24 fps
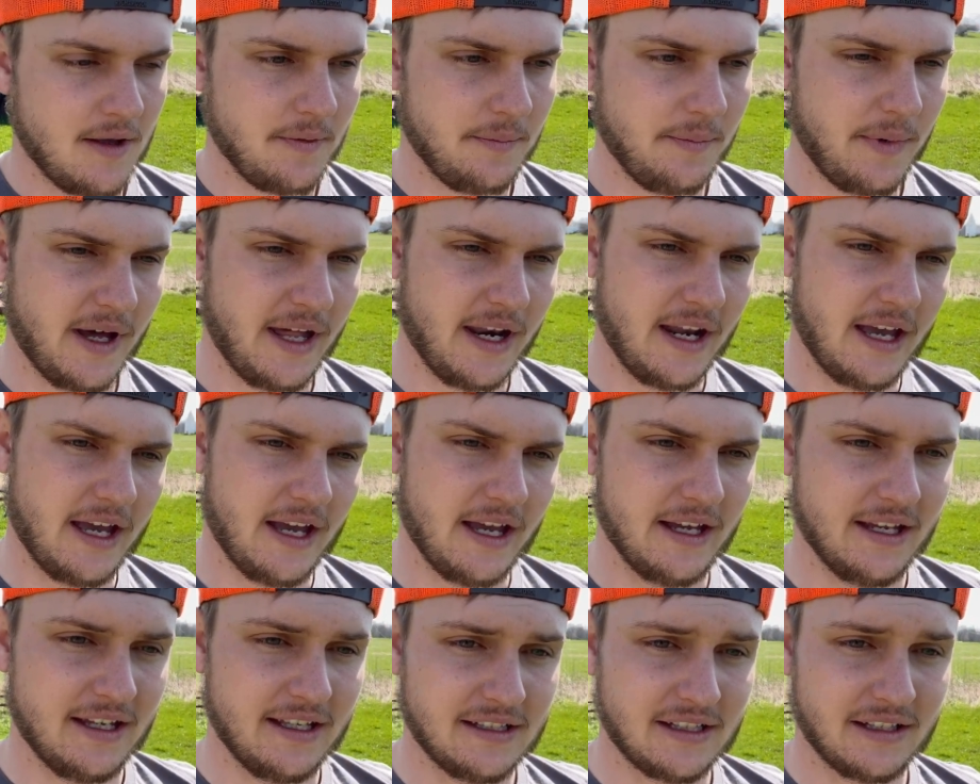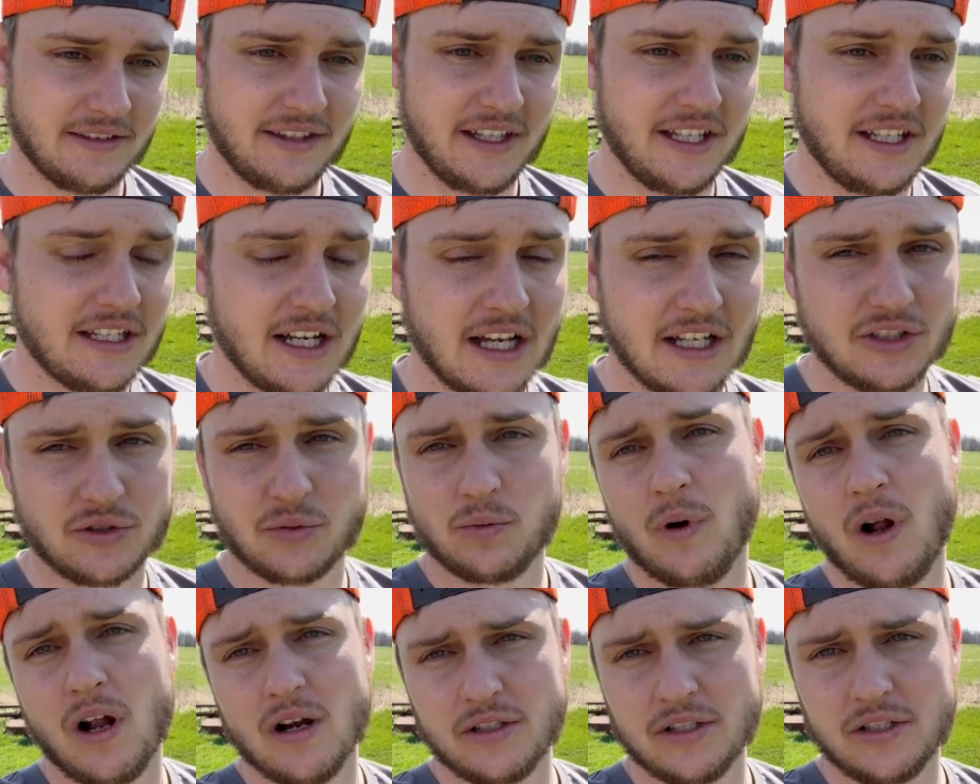But uh, the thing does
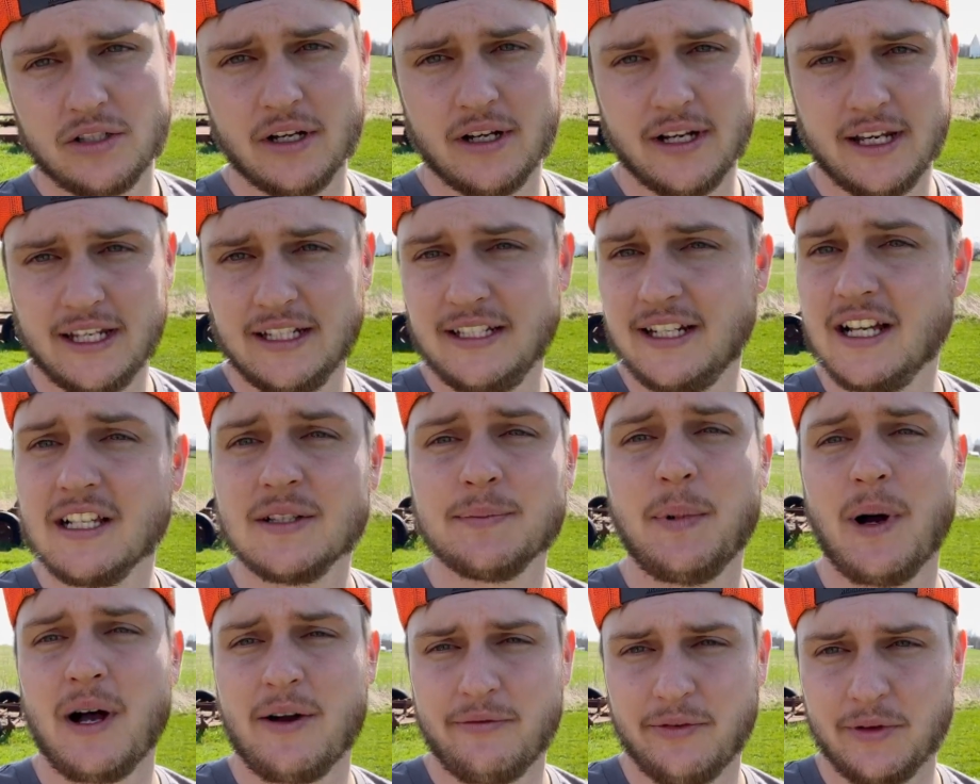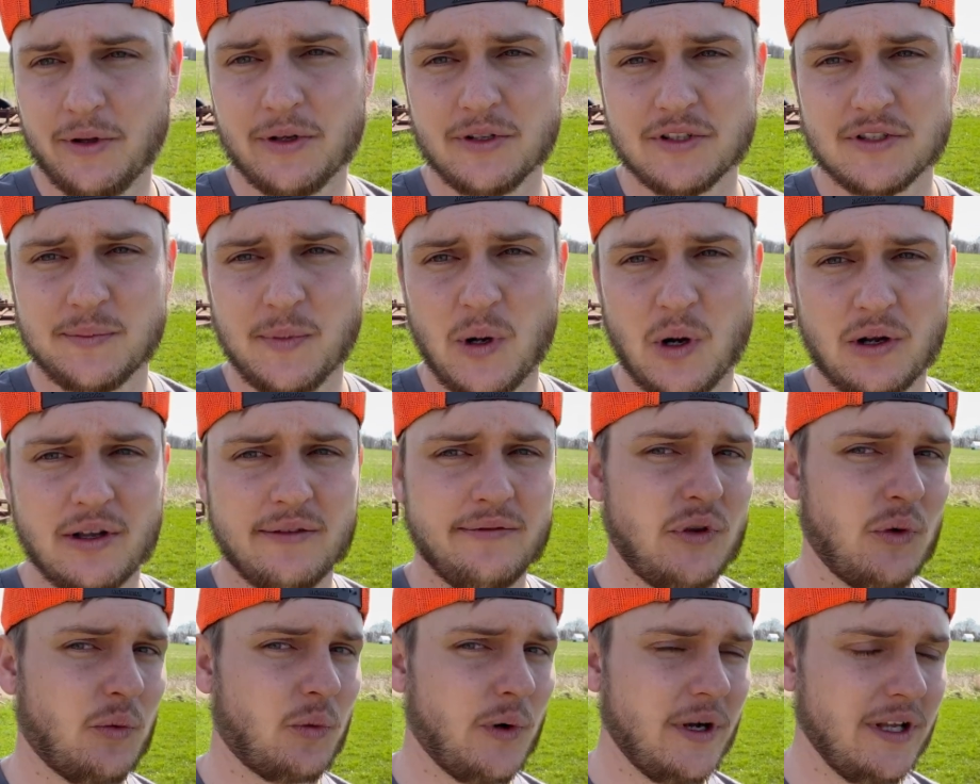run good. It does puff a little smoke
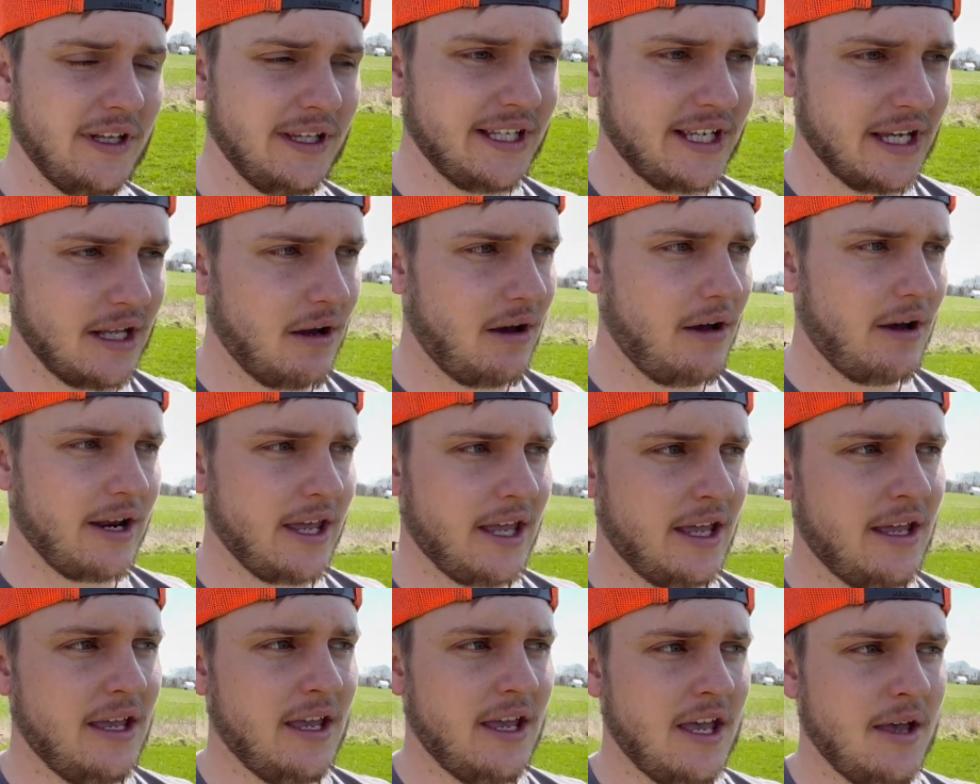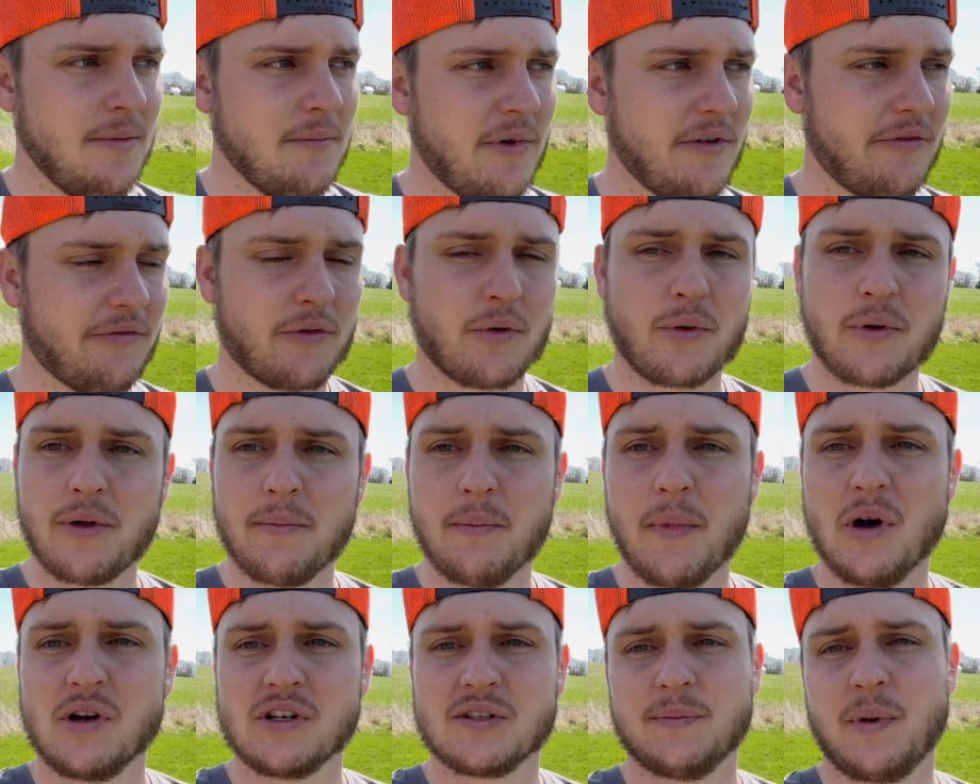if you really get on it. But for the
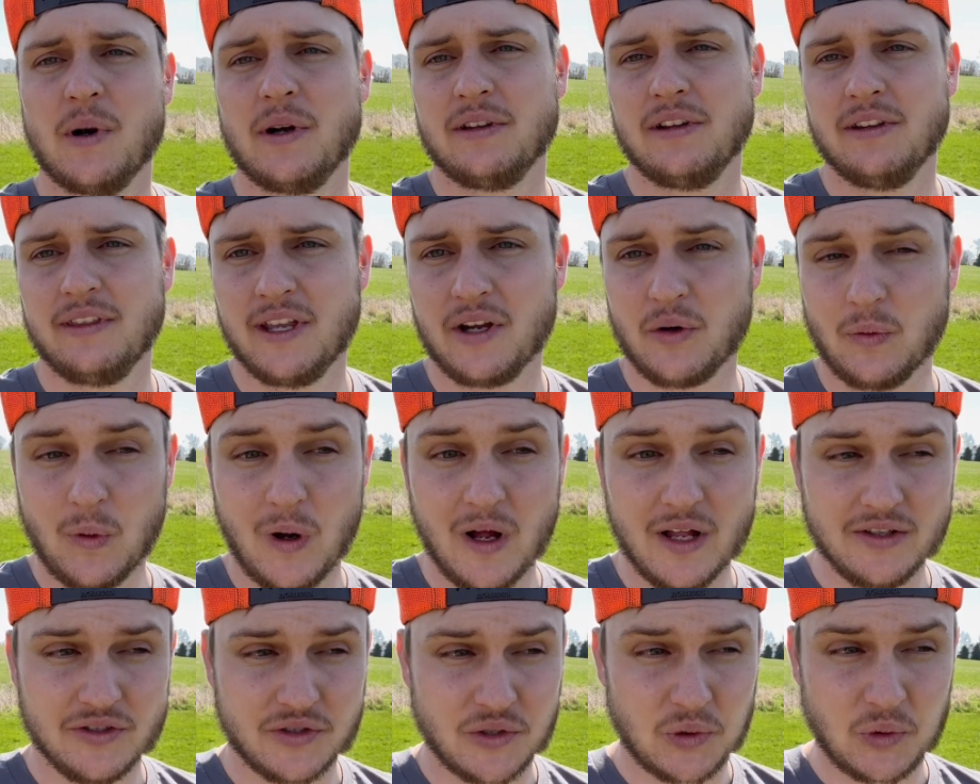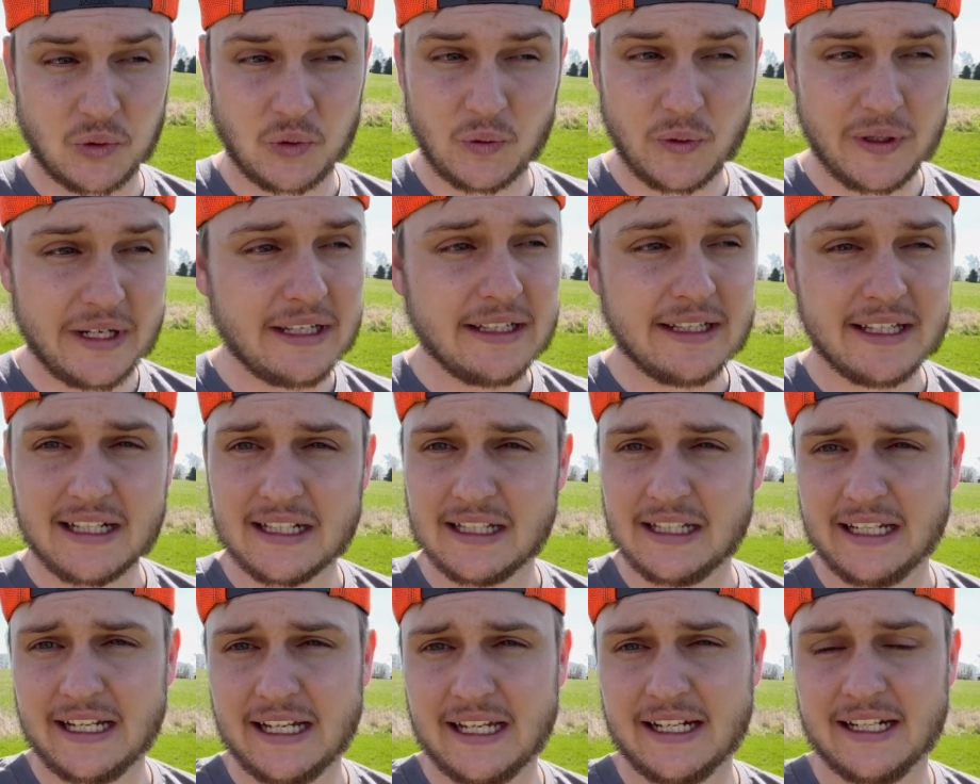most part, the thing runs really
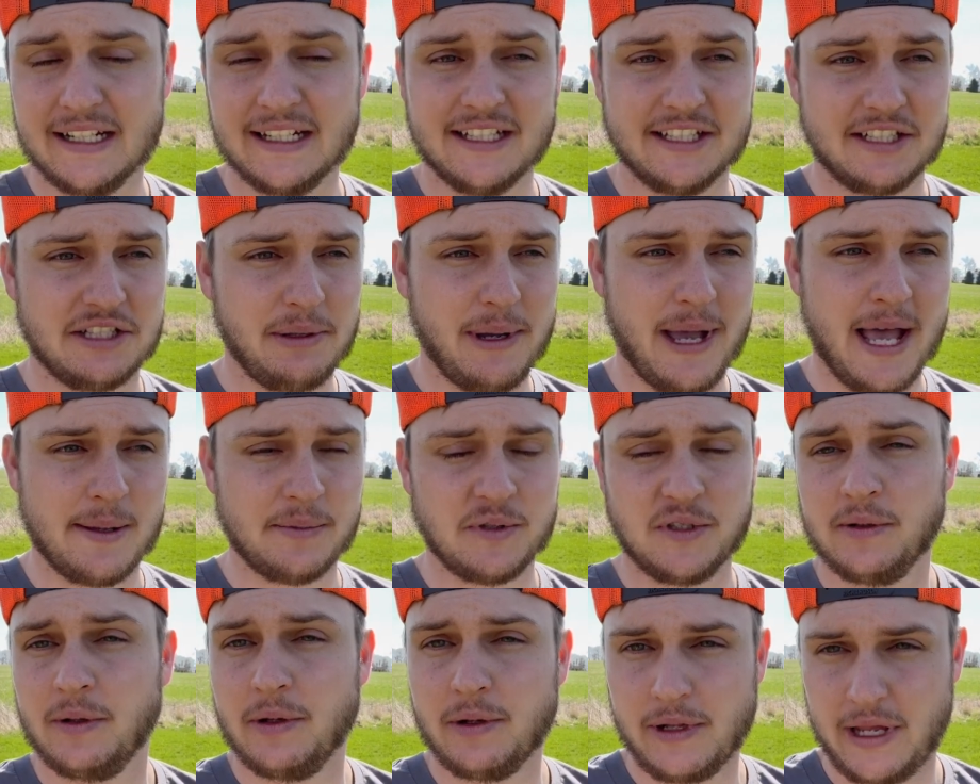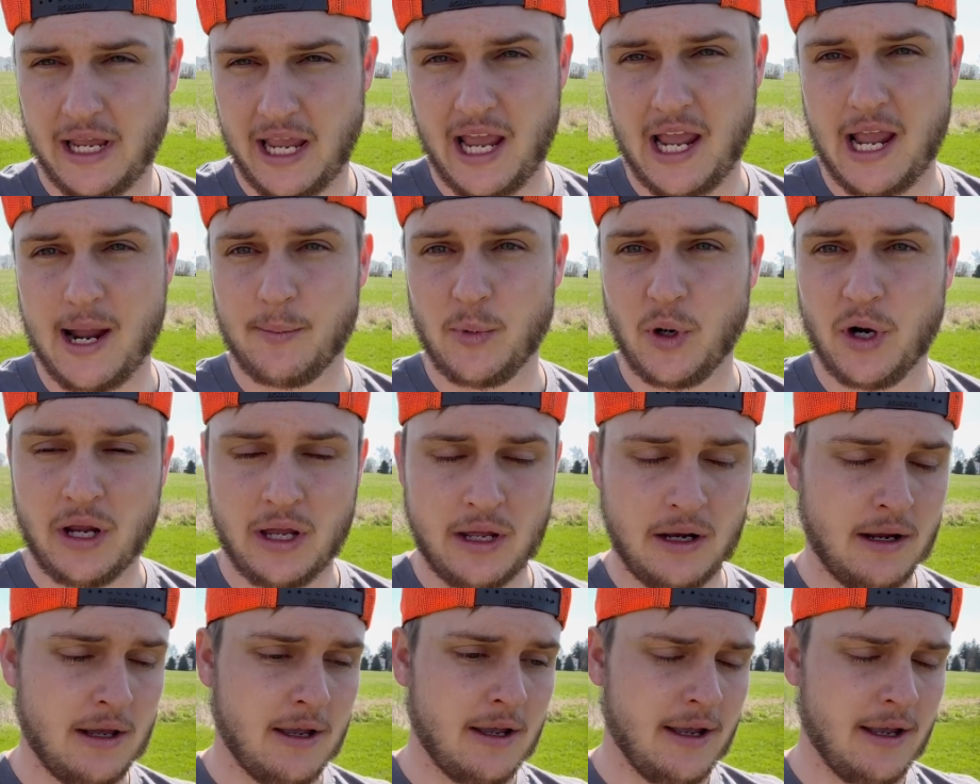clean unless you absolutely hammer it.